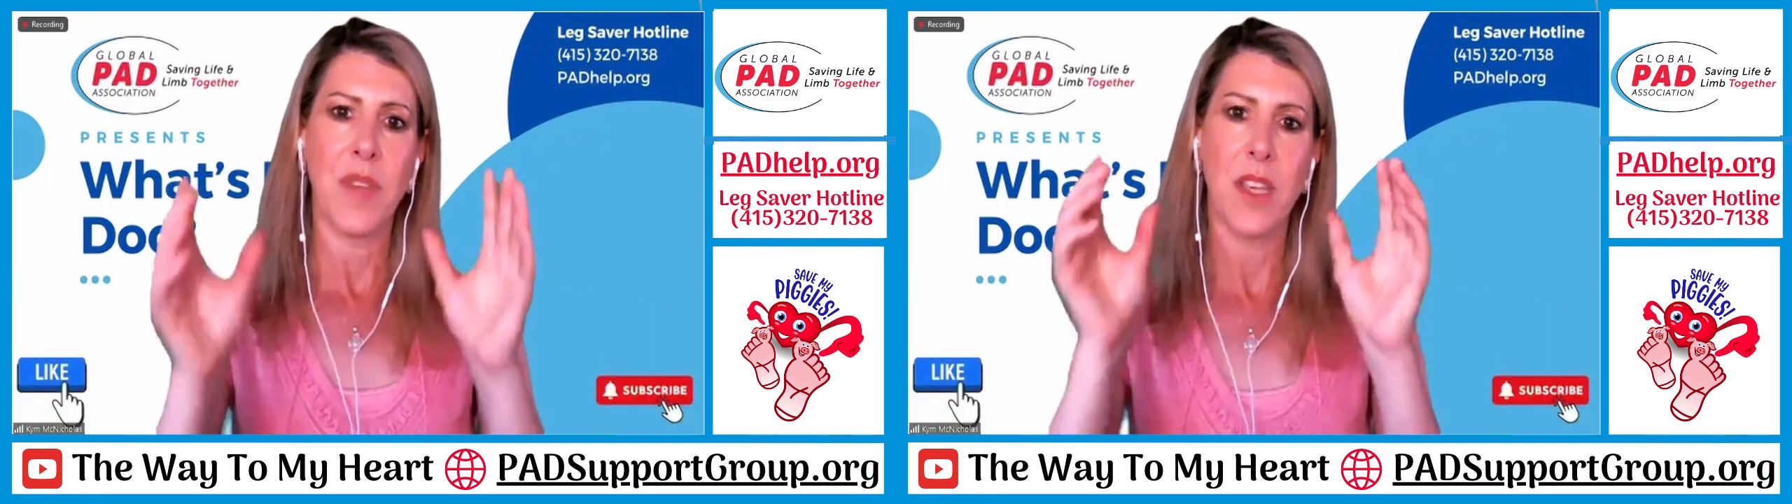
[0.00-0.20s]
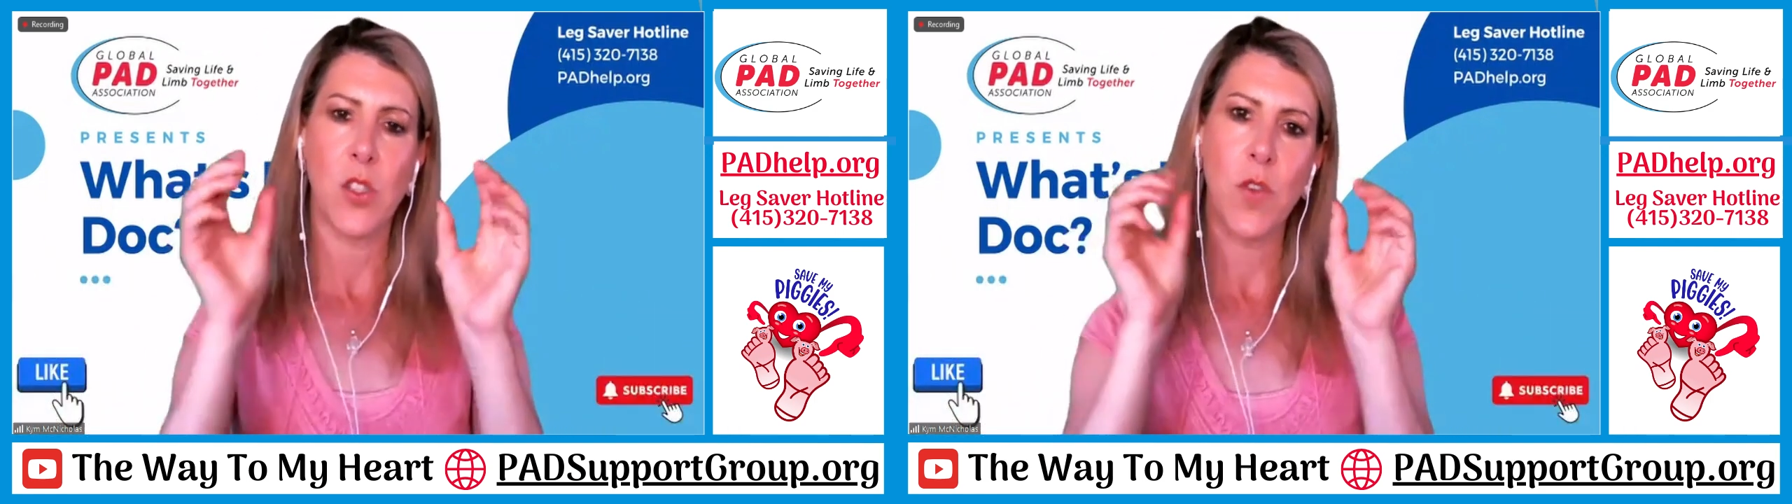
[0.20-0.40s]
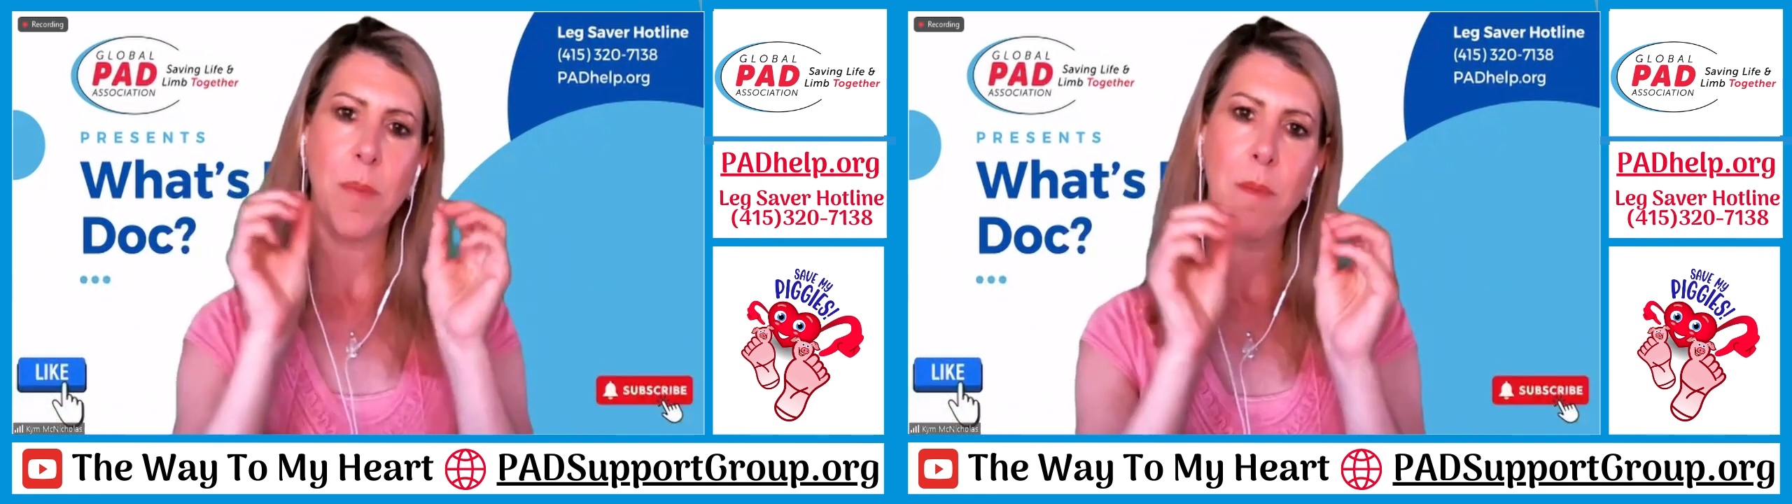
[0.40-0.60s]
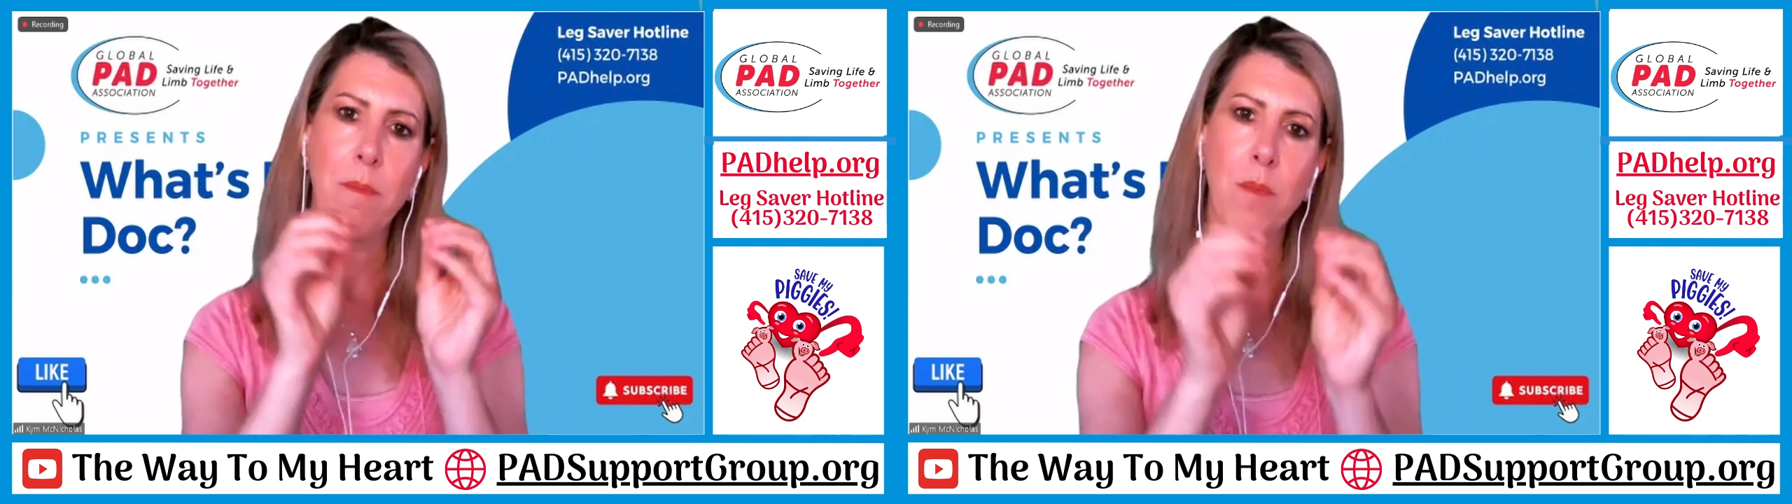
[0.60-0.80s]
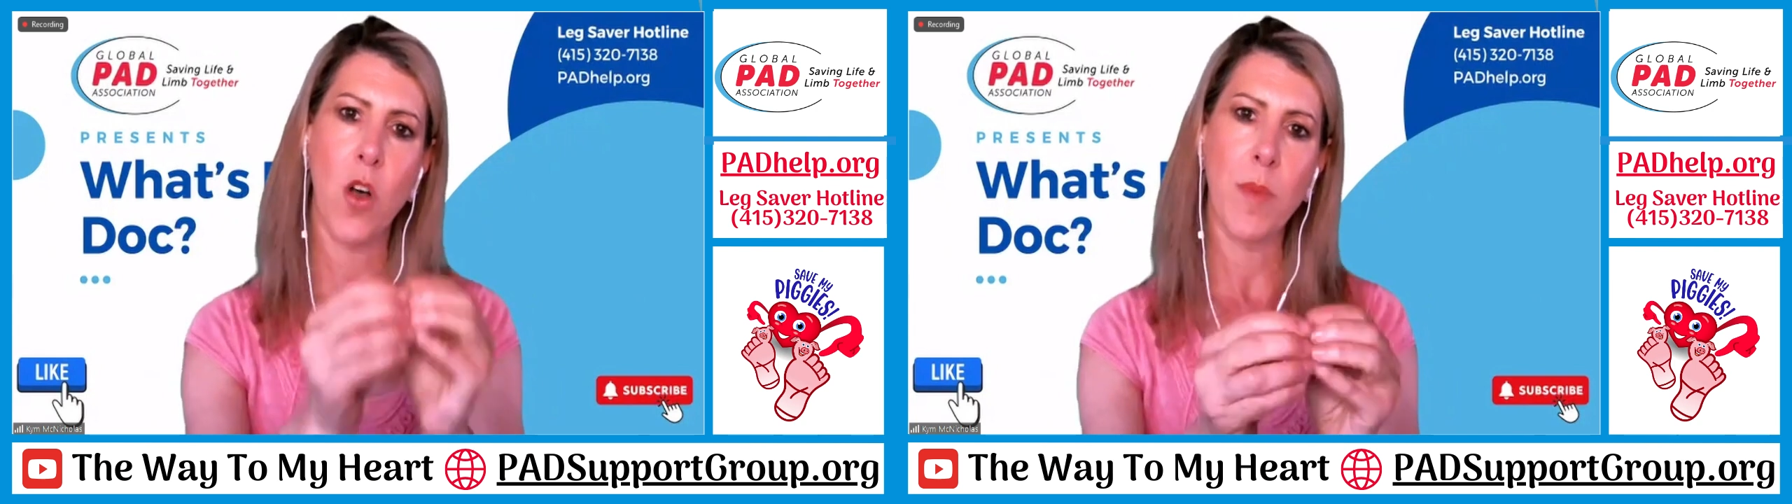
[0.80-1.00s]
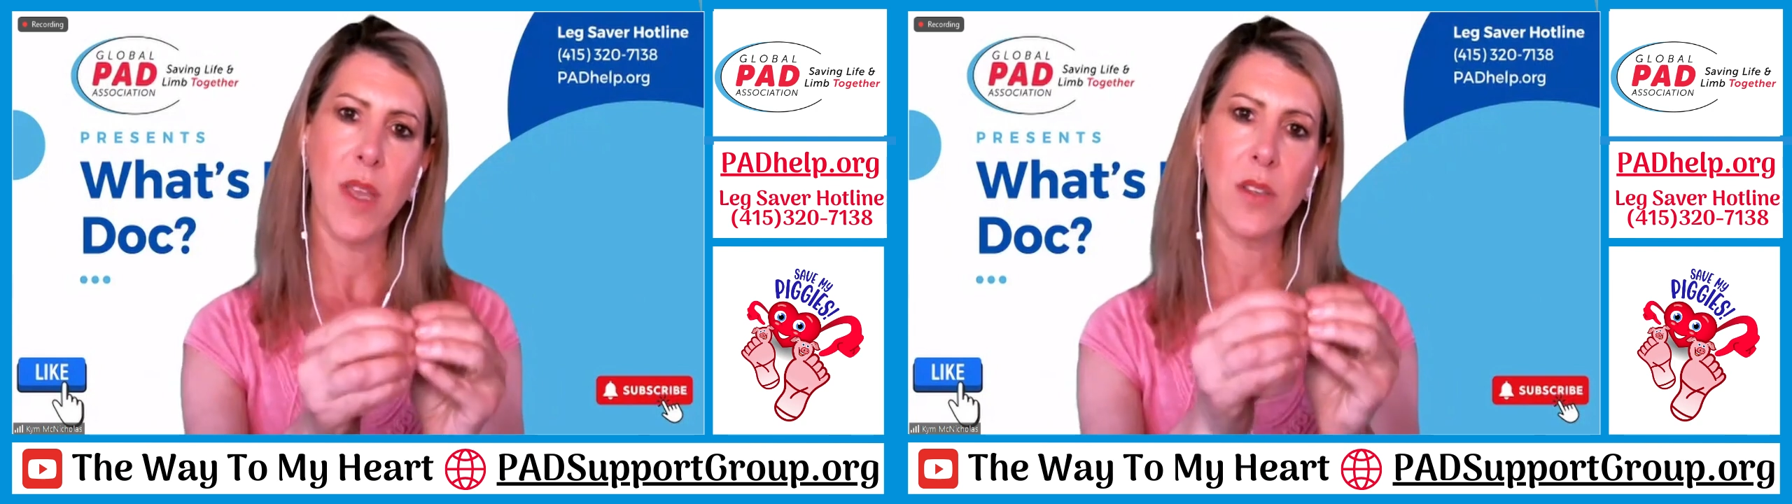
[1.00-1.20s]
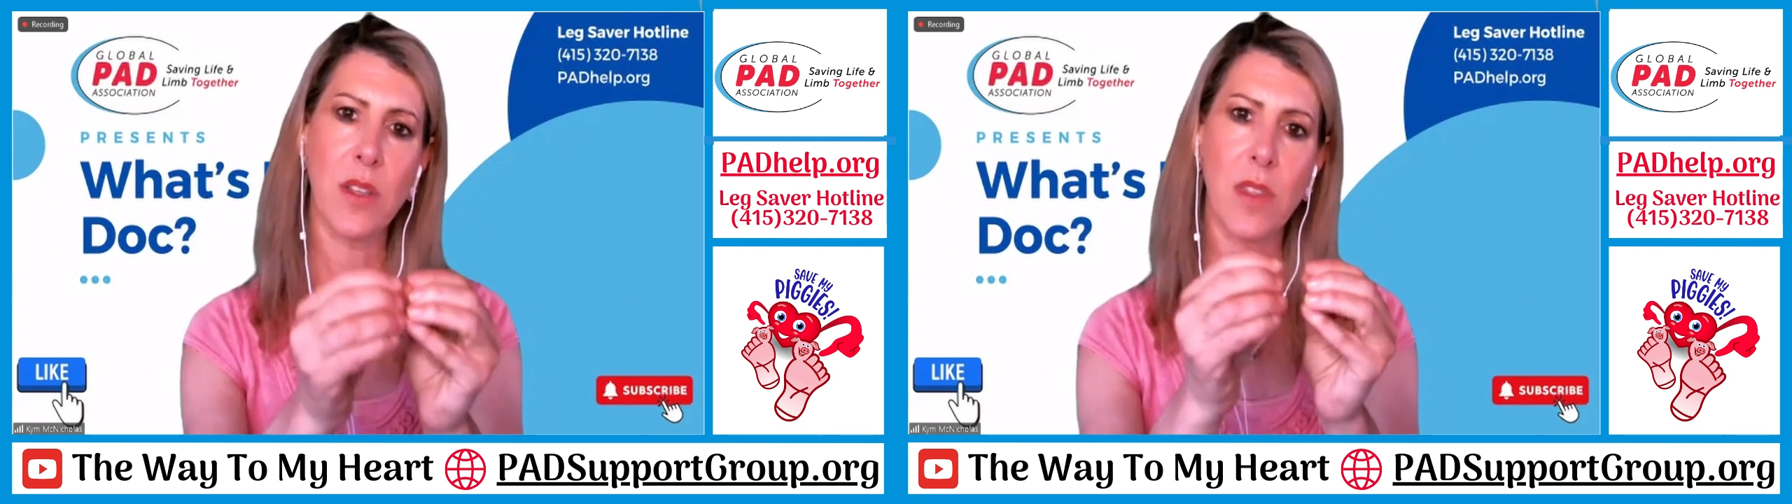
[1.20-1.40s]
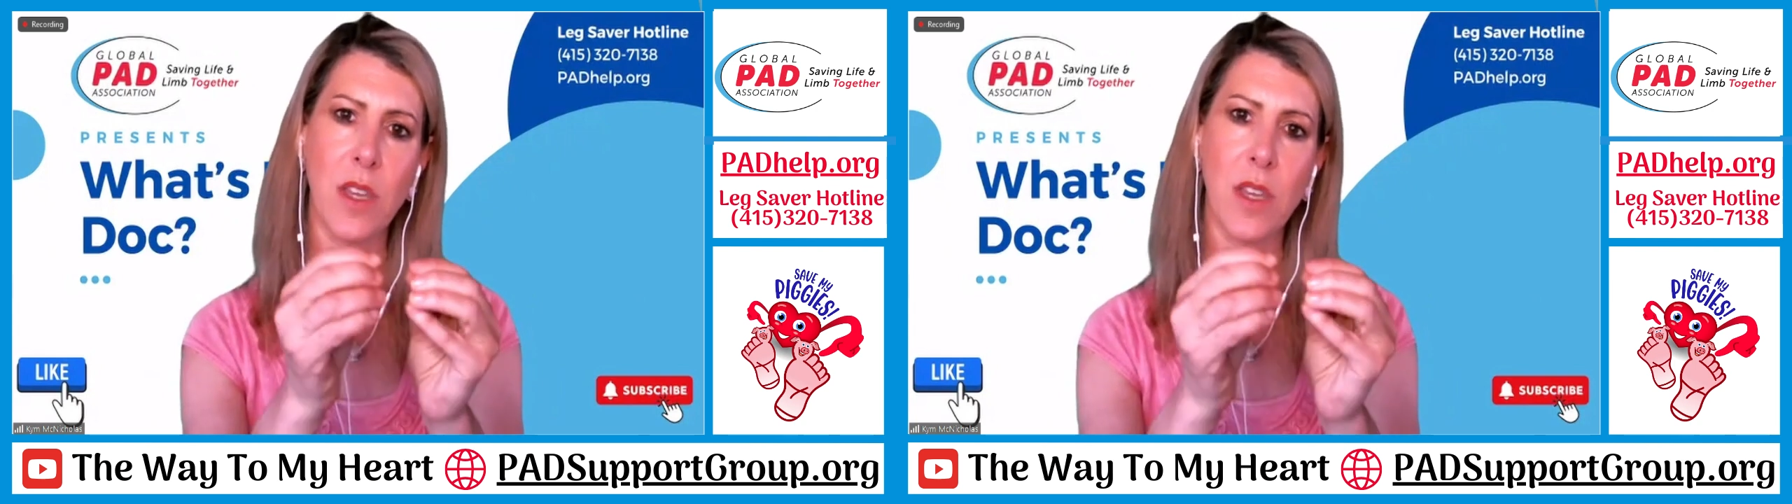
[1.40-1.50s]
is from the moment